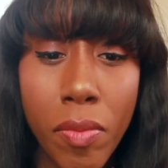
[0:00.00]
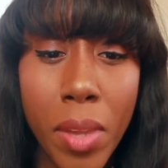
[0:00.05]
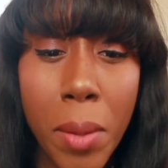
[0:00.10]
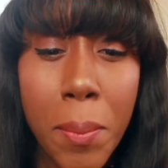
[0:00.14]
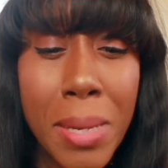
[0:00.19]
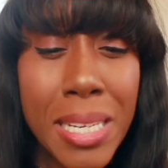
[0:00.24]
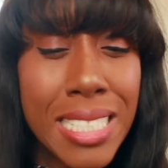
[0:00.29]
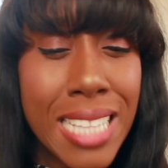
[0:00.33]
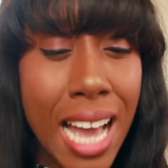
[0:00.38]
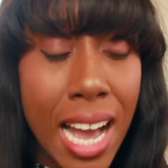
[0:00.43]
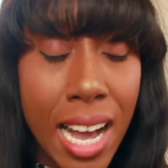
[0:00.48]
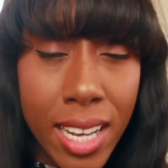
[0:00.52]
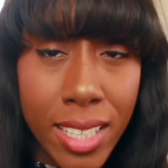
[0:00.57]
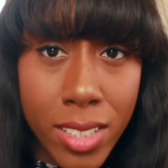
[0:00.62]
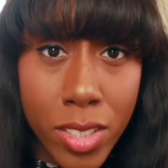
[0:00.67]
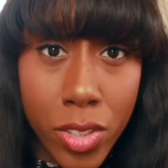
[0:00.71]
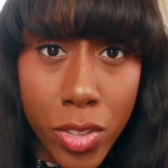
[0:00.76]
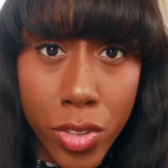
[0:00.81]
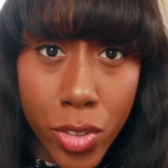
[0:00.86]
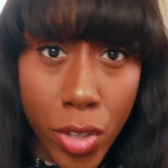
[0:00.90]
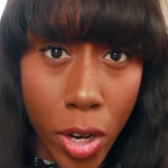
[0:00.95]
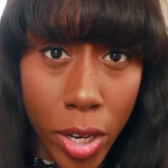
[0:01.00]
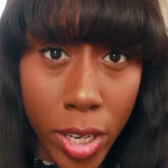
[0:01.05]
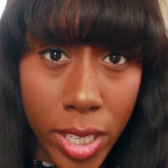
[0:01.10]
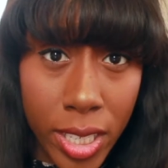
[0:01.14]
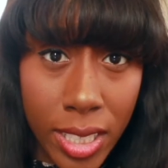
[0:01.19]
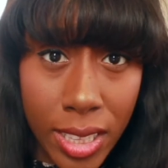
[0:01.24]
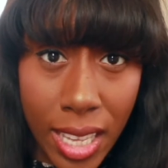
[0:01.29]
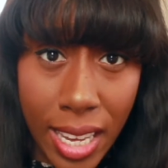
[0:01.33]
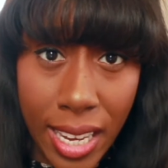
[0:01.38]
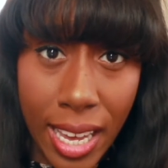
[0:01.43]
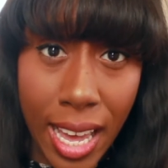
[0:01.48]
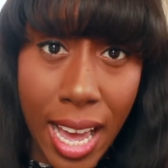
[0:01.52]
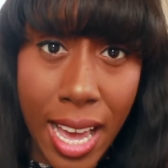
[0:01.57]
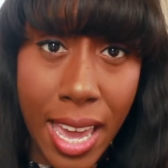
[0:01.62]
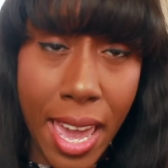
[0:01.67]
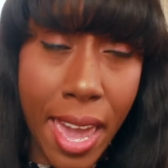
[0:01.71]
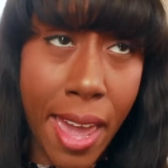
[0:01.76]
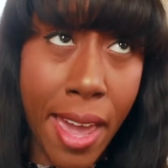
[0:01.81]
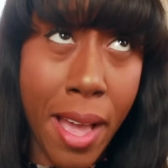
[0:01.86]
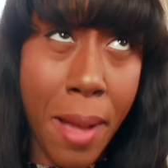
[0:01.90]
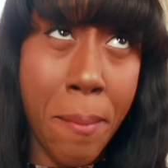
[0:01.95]
my dad's dark like I
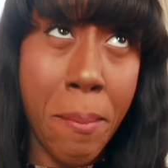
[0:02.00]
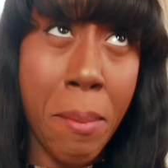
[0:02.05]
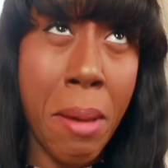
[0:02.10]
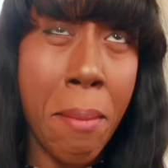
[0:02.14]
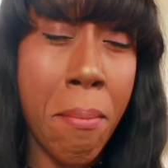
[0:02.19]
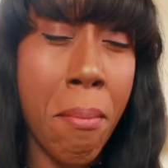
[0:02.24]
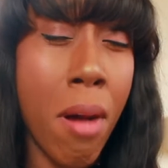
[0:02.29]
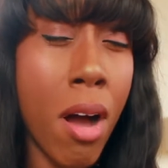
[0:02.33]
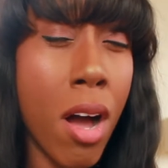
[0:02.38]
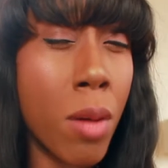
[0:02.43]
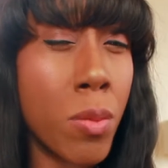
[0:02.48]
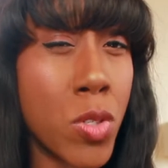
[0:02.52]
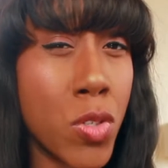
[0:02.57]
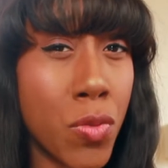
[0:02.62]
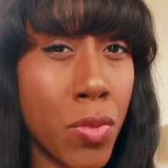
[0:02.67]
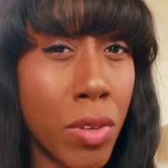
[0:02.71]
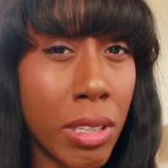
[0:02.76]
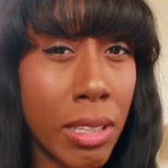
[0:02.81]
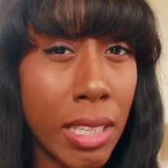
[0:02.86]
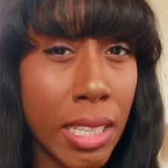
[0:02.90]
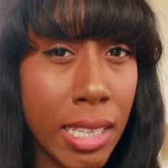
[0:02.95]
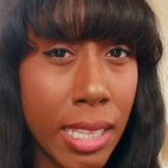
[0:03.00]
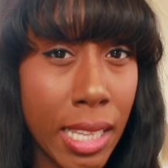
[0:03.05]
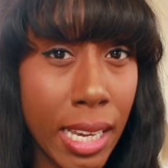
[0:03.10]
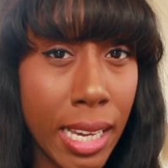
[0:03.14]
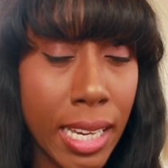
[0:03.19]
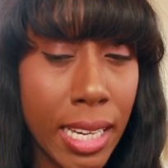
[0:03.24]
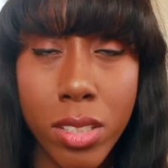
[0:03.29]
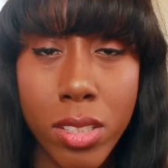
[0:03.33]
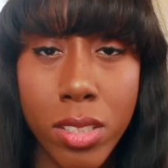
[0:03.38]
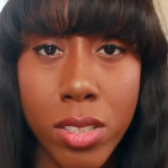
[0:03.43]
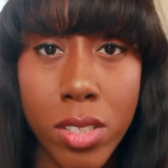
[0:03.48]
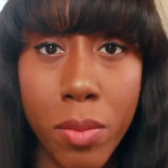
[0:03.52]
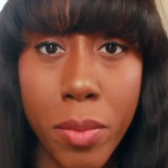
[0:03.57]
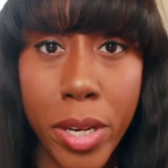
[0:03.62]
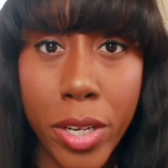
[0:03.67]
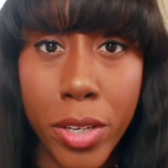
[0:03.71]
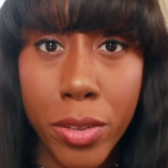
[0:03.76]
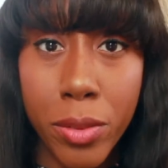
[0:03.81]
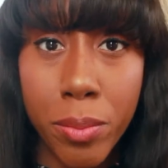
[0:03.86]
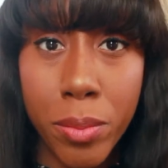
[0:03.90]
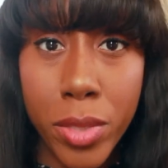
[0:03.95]
am. My mom's really light. So
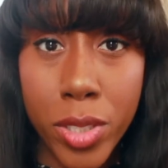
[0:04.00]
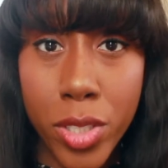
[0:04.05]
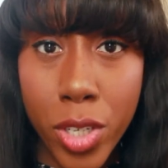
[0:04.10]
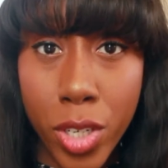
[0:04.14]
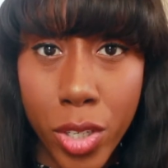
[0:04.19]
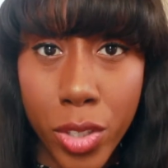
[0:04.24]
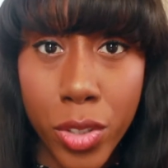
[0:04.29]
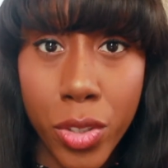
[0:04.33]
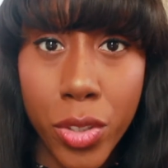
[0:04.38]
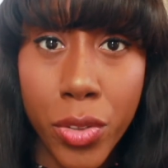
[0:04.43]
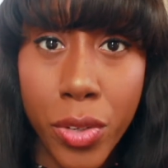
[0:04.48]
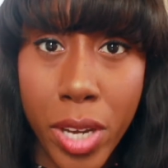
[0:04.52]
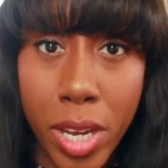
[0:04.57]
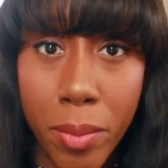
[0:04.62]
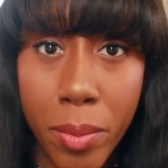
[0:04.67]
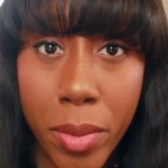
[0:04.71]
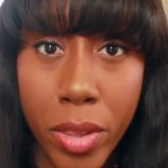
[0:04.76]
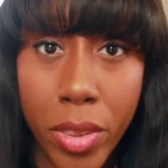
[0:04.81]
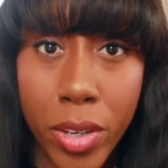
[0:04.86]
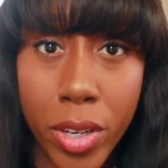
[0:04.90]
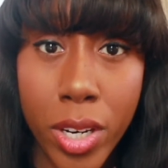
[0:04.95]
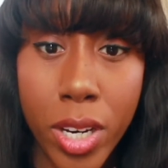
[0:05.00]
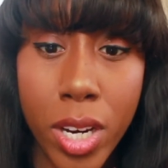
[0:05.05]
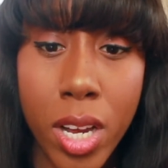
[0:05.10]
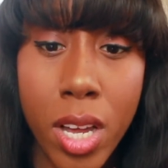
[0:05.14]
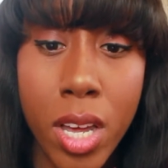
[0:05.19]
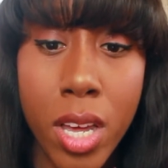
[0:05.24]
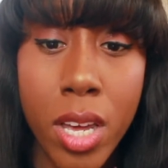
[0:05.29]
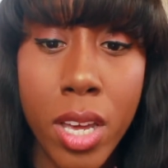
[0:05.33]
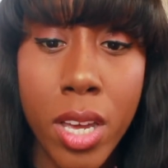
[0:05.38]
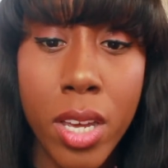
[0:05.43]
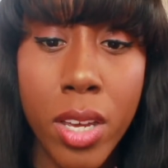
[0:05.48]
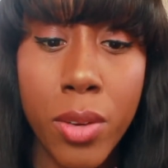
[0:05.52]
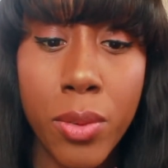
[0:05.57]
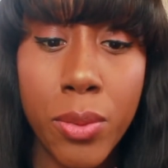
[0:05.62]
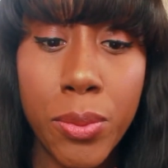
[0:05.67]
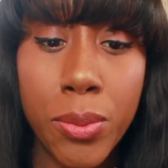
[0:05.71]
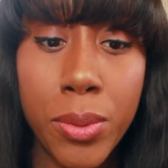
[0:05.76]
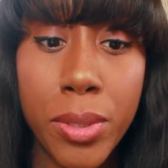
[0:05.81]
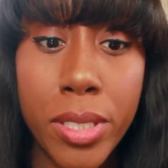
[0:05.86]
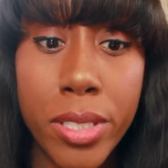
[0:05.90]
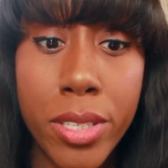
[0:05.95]
my maternal grandmother
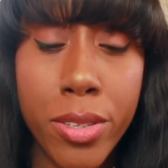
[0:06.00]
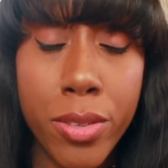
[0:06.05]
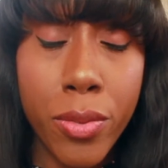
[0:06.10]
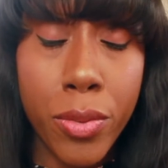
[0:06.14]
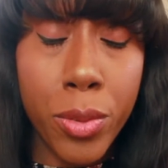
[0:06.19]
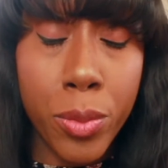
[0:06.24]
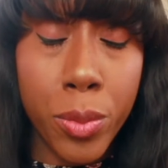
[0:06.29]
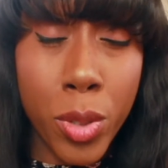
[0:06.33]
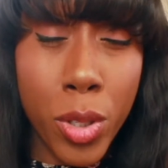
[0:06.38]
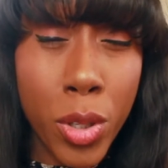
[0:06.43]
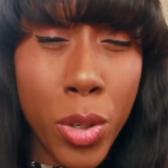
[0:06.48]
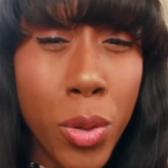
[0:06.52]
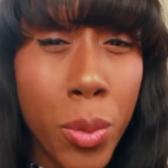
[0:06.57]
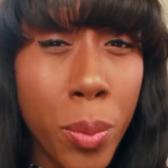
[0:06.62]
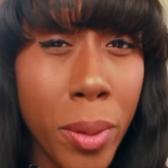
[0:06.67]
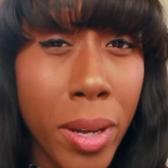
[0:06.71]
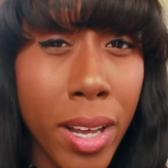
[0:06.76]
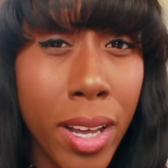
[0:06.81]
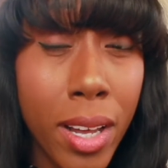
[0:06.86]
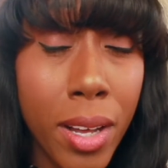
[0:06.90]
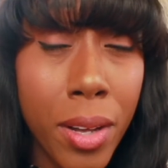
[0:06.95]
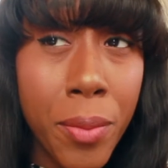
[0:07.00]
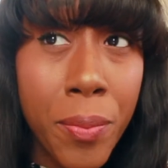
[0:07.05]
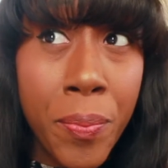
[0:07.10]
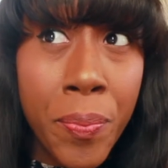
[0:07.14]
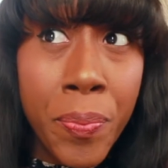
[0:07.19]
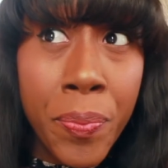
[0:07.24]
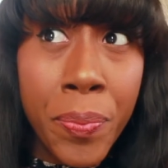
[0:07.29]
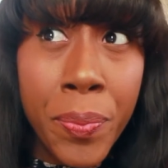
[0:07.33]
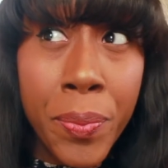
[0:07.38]
was from Cuba.